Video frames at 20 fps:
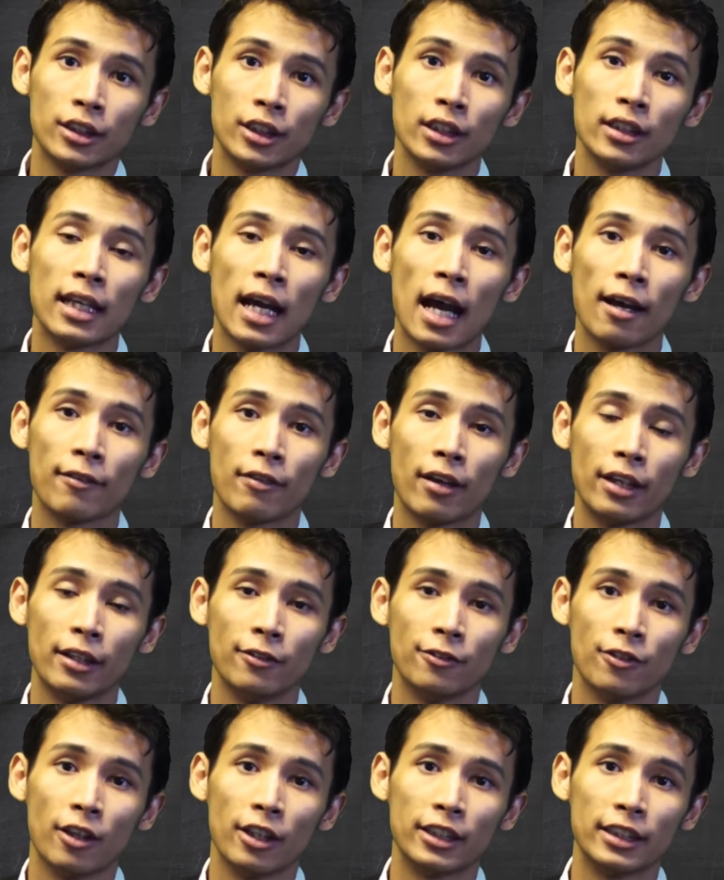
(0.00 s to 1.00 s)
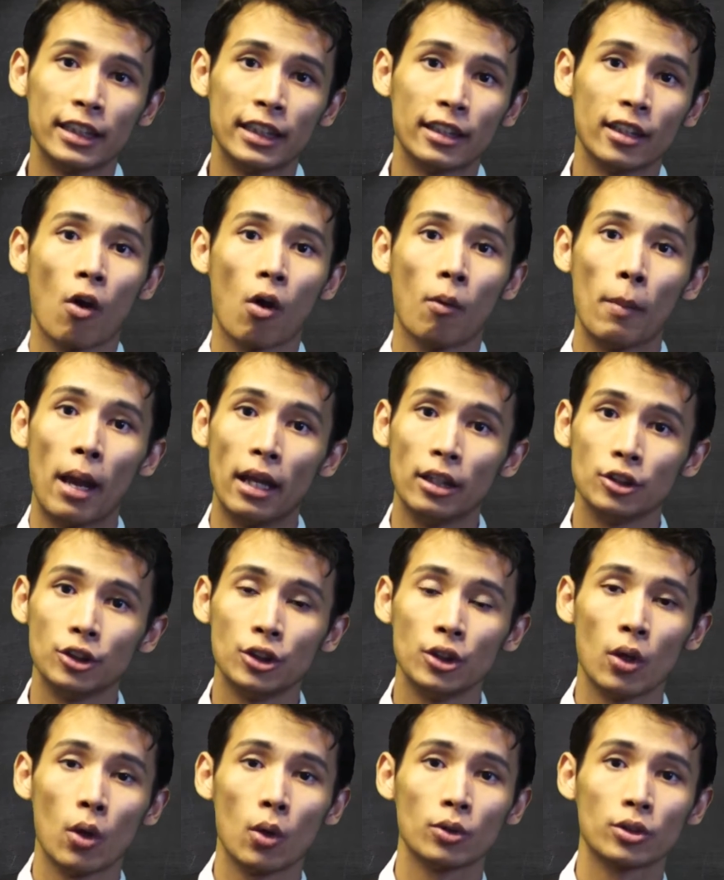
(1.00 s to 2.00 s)
didn't have any funding from
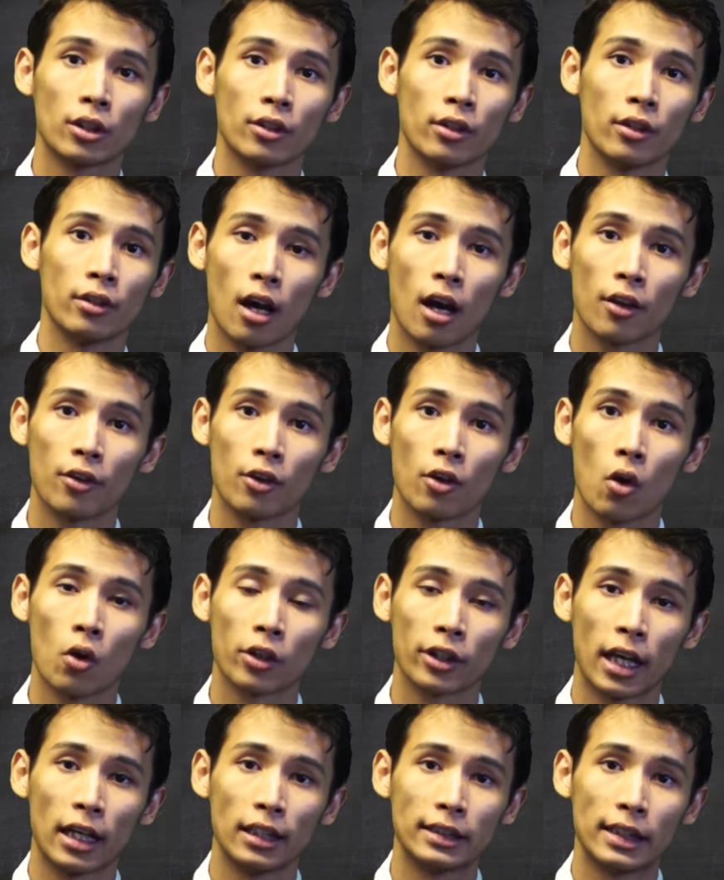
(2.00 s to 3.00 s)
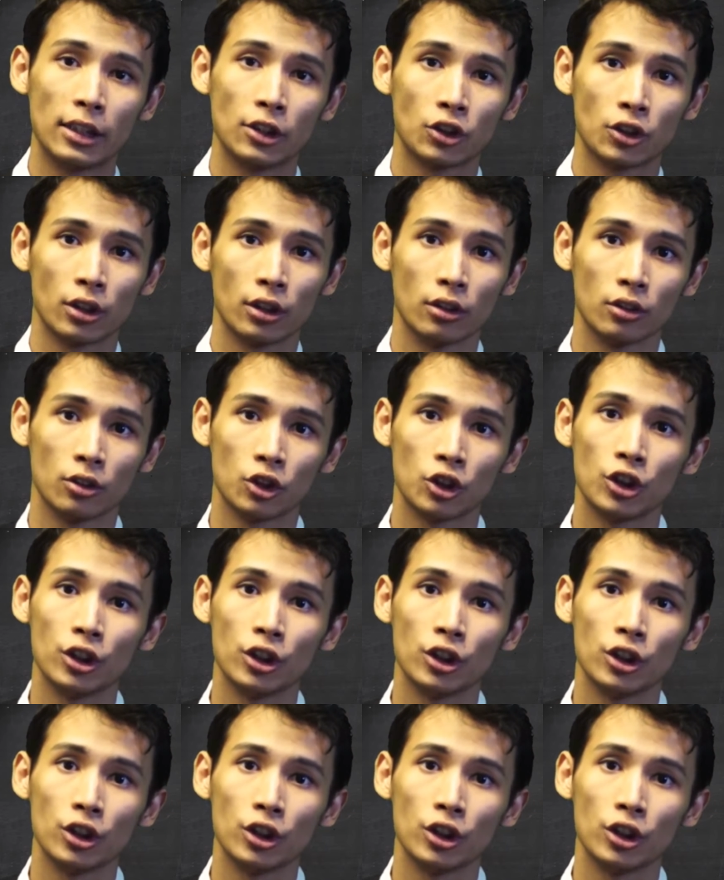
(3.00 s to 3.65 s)
NGOs and other organizations,